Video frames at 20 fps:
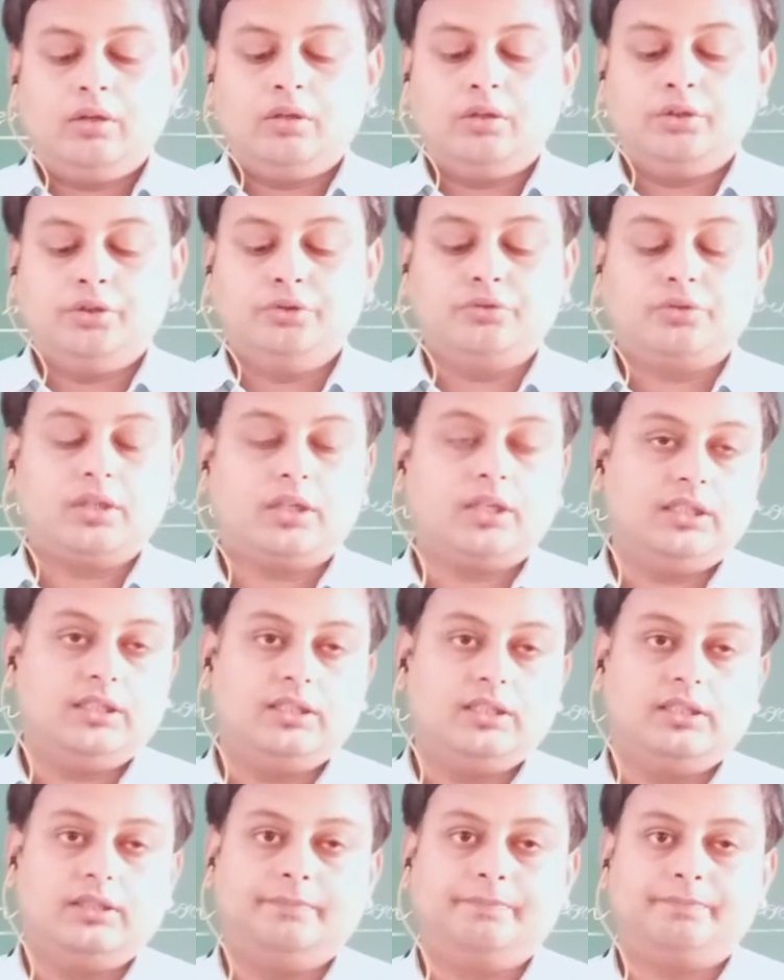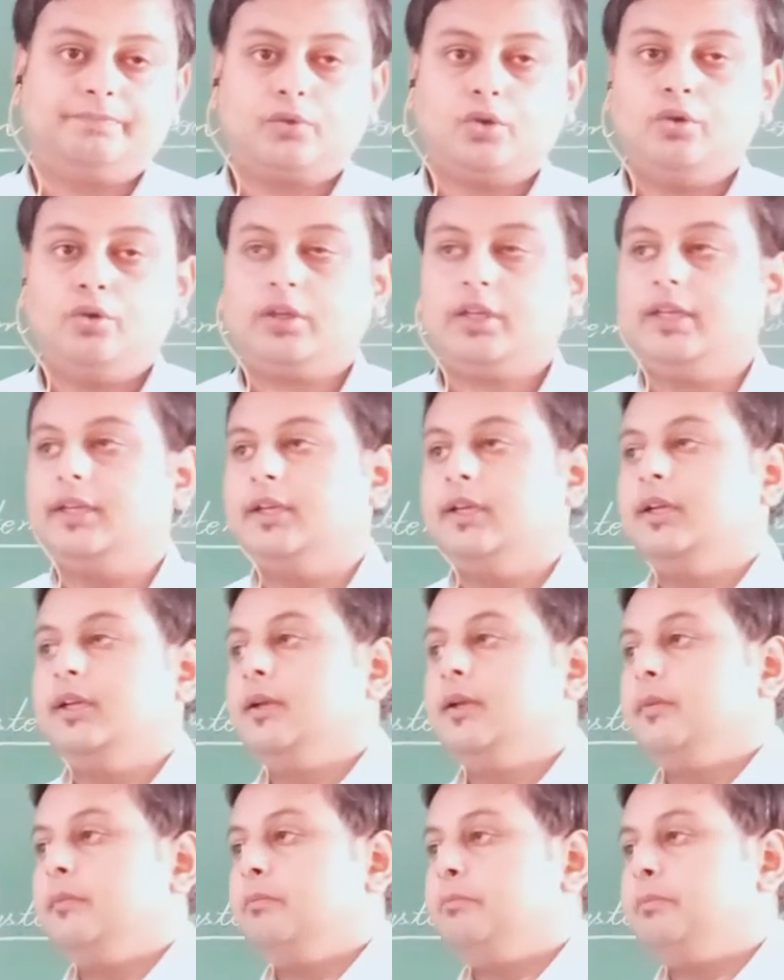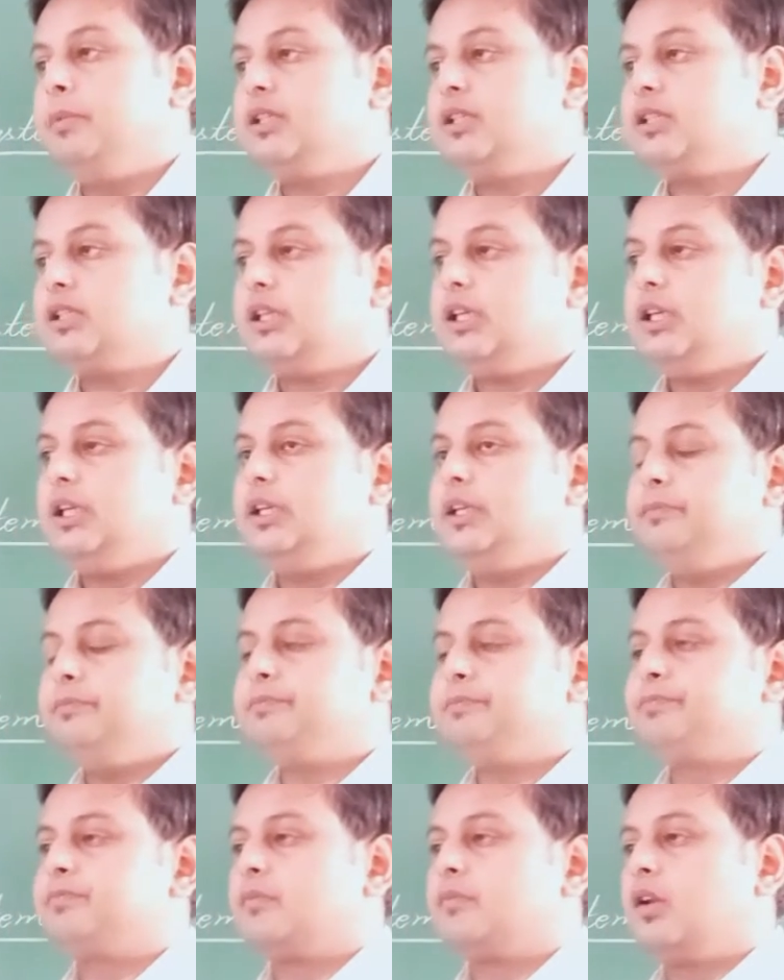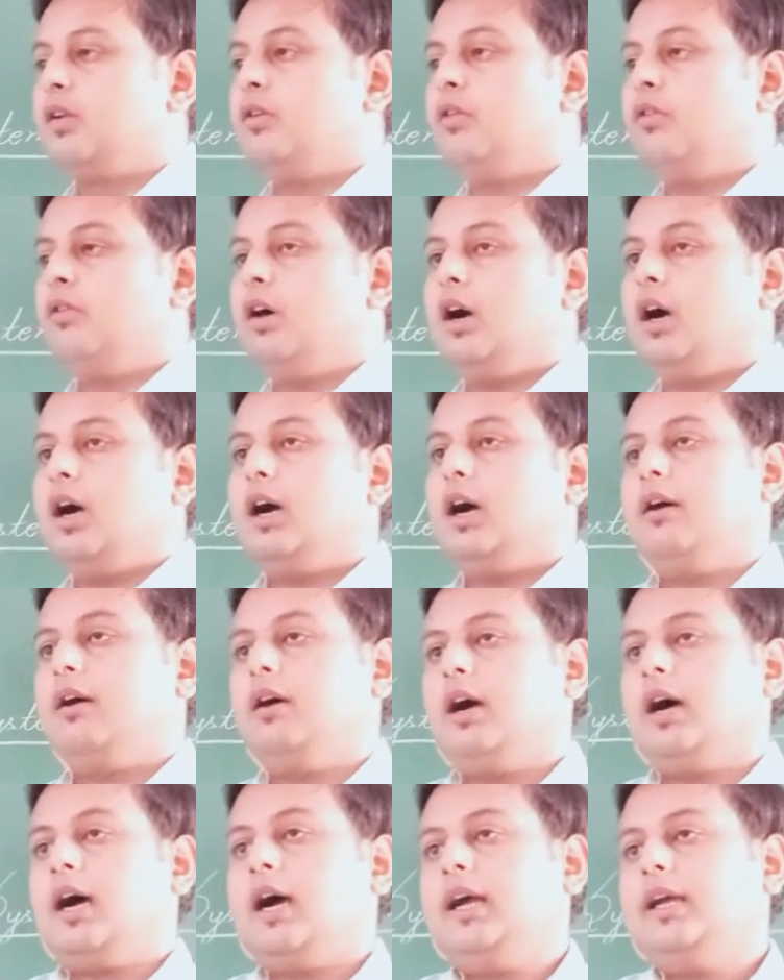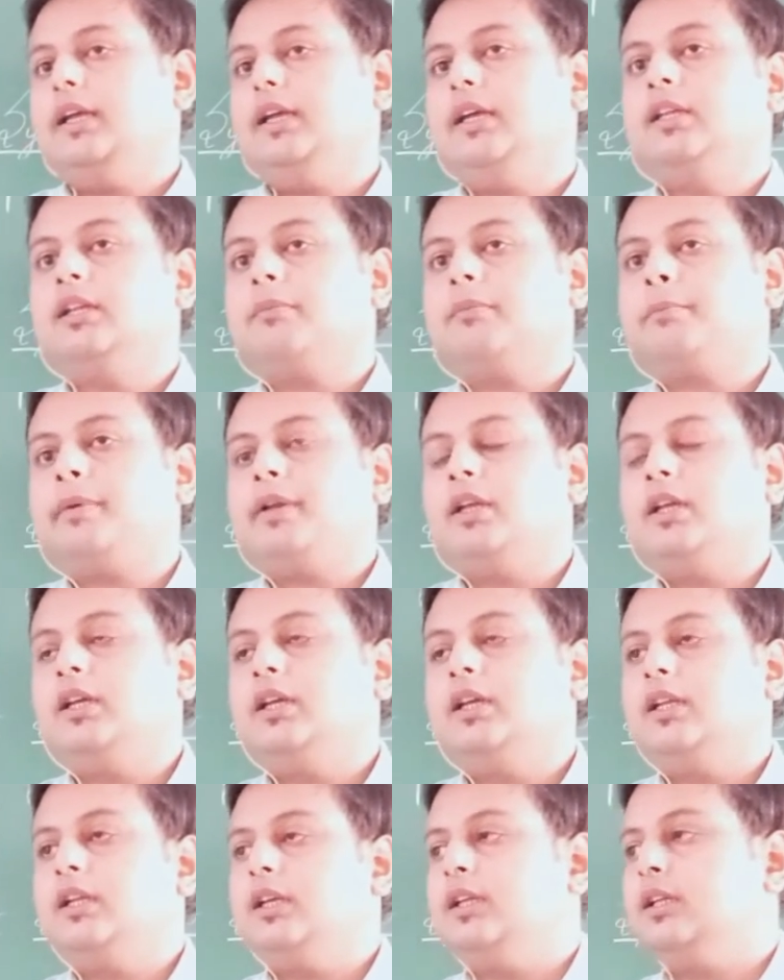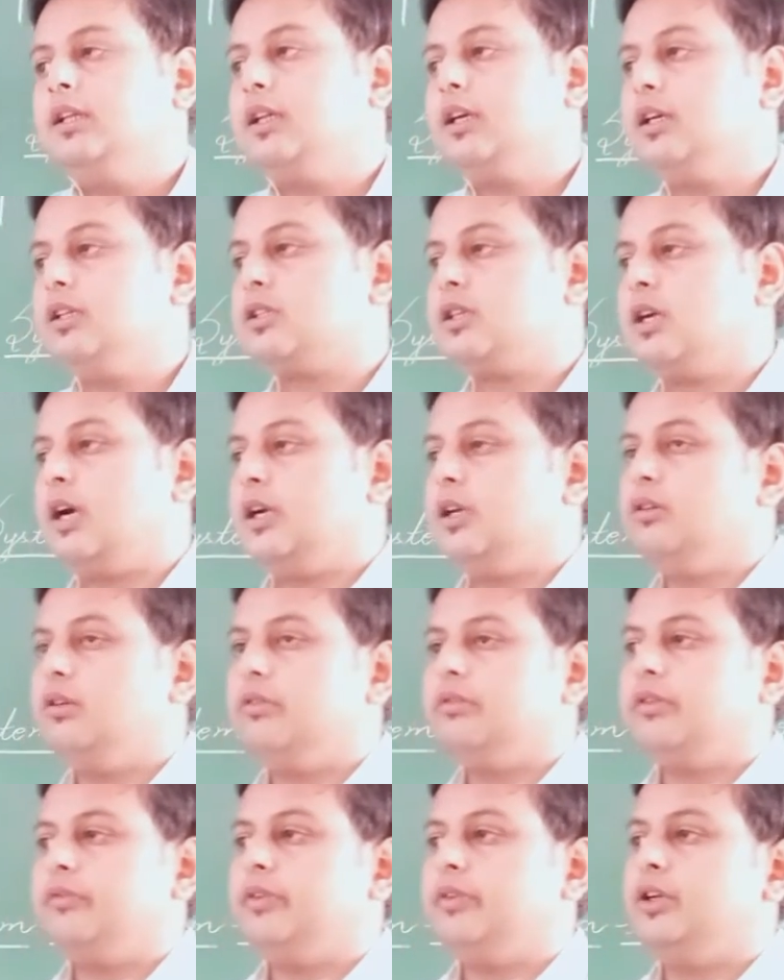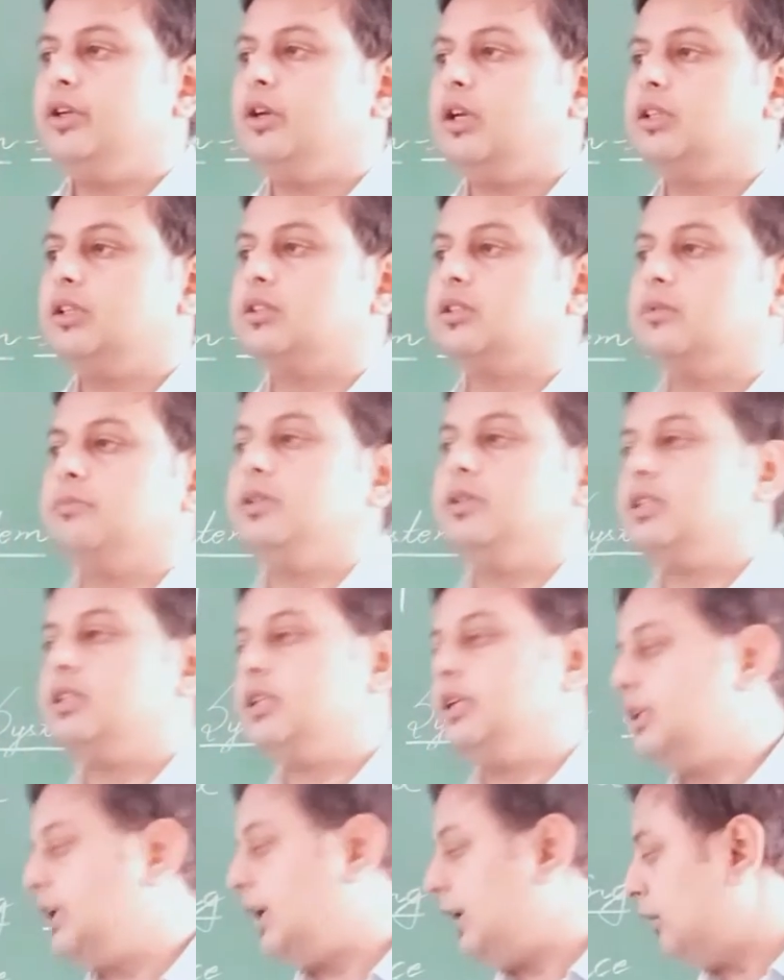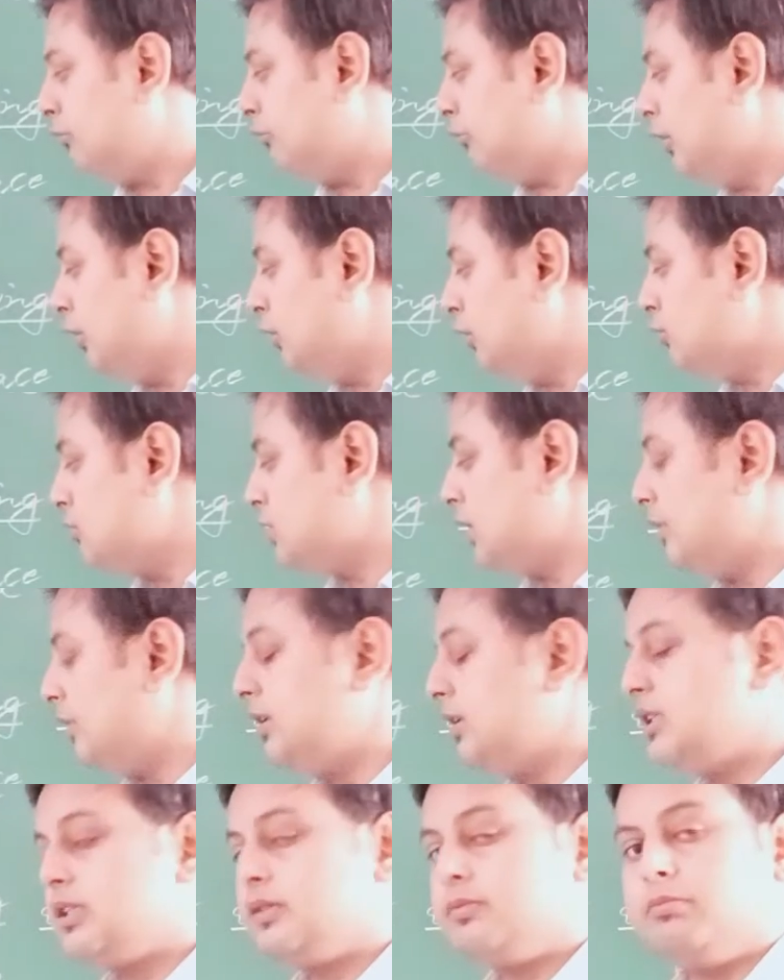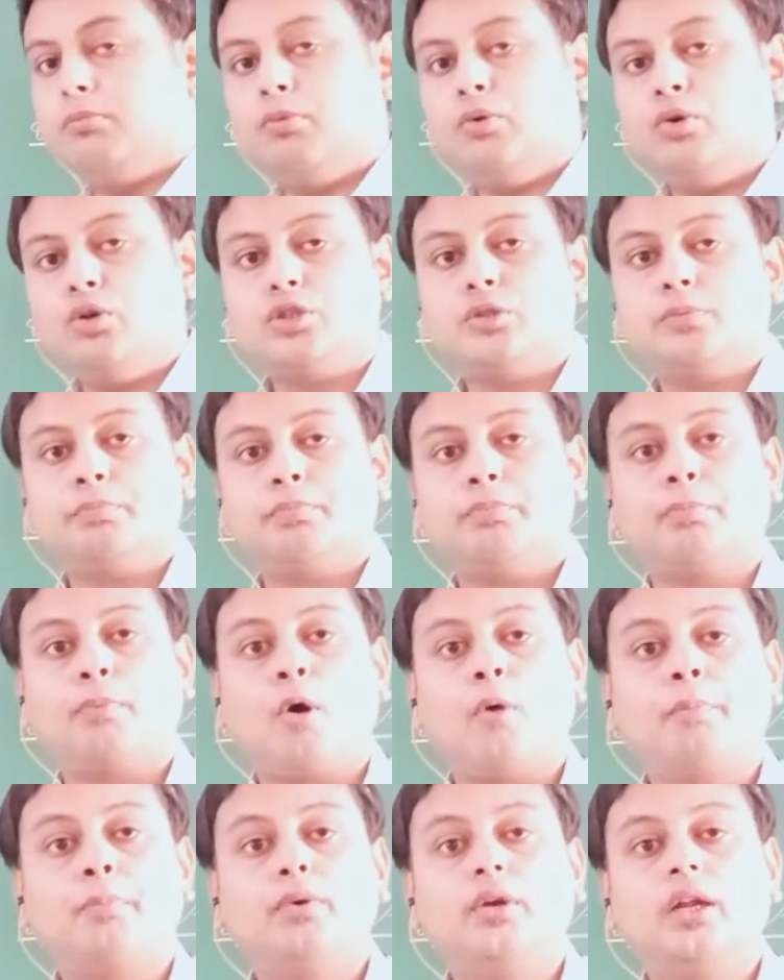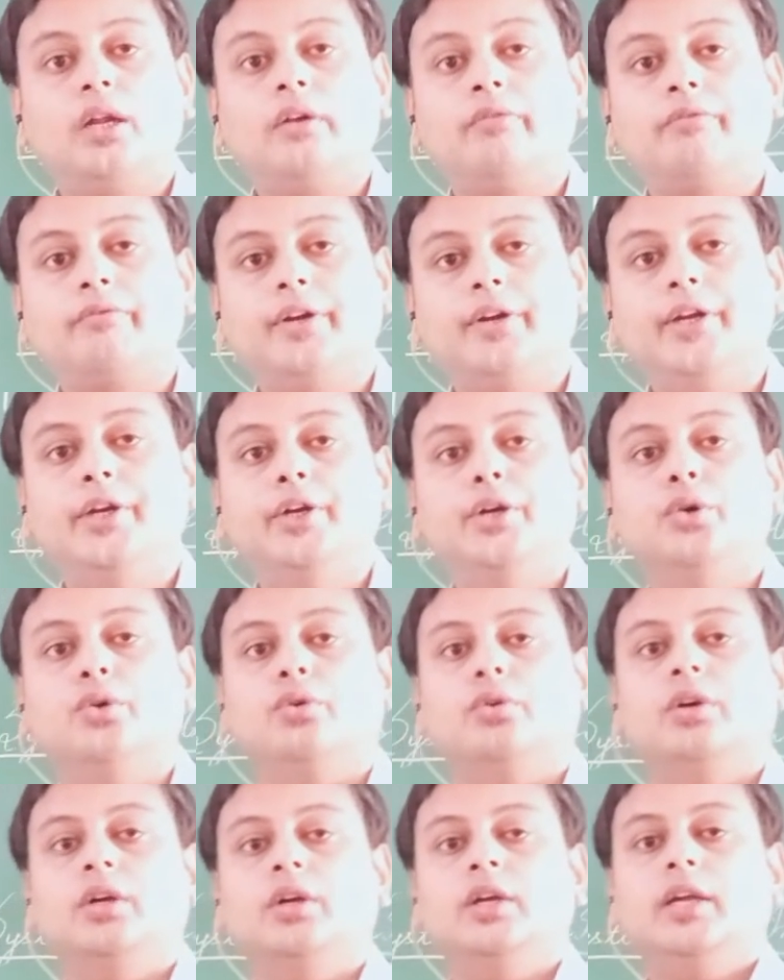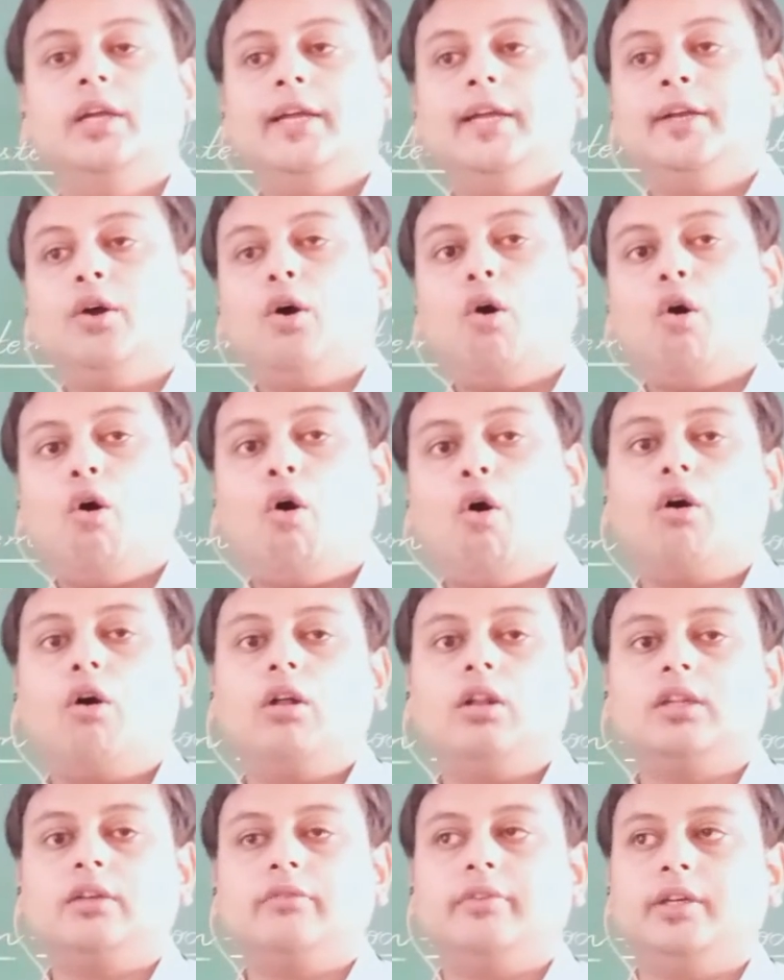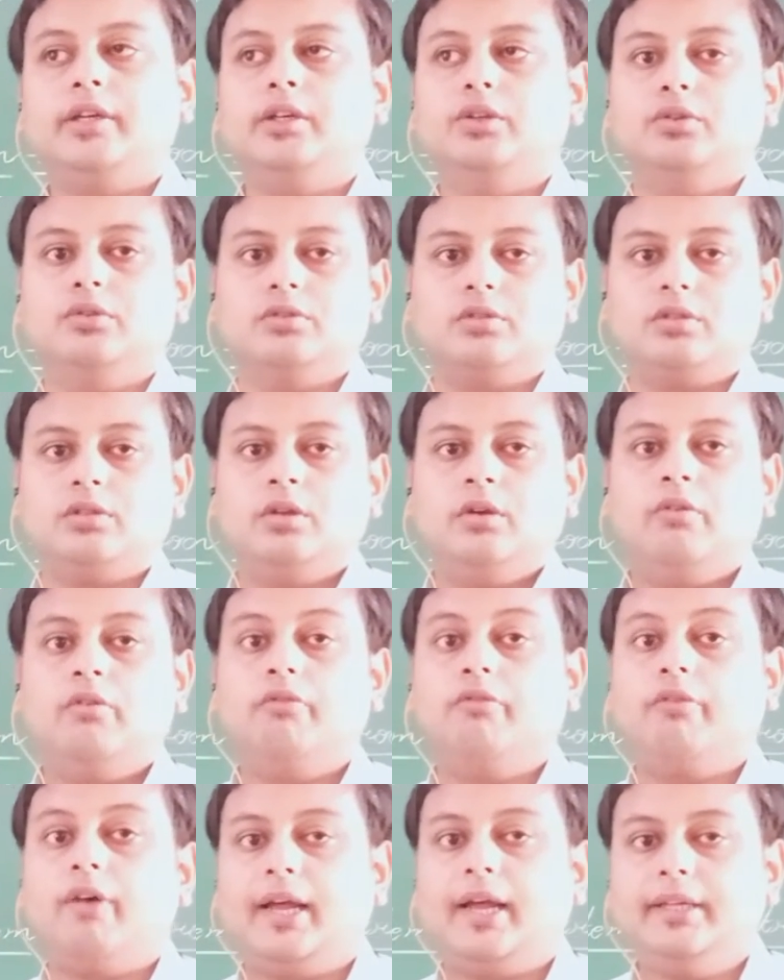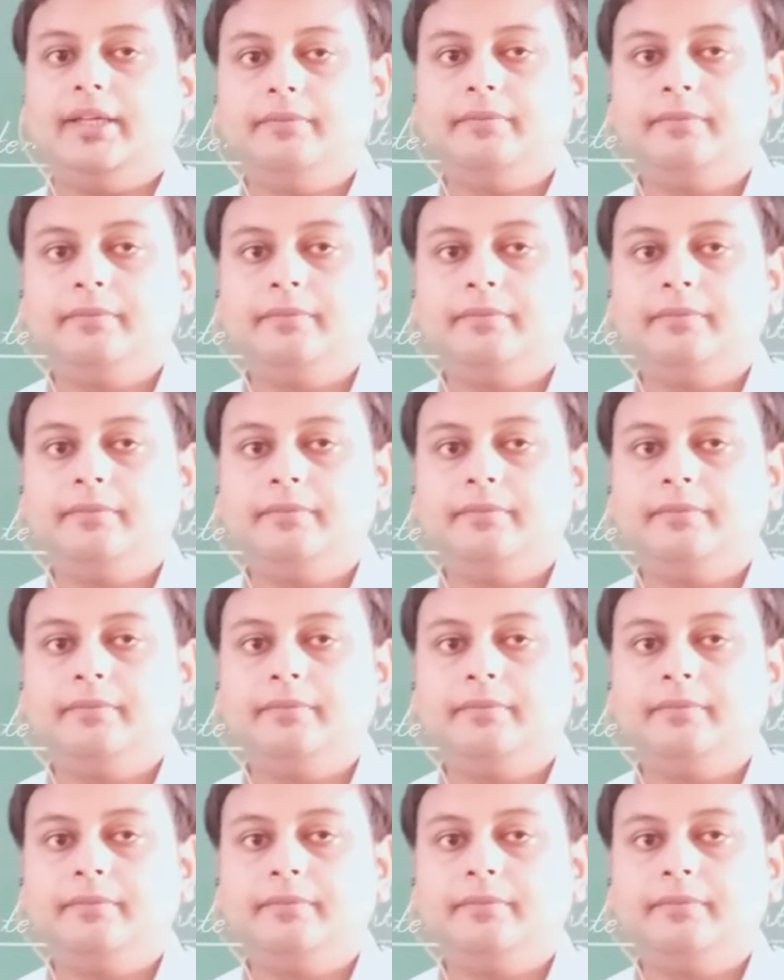user easy. Okay, basically, in the starting of the video, I just want to say that Windows 7 is the most popular window in all the windows. Why?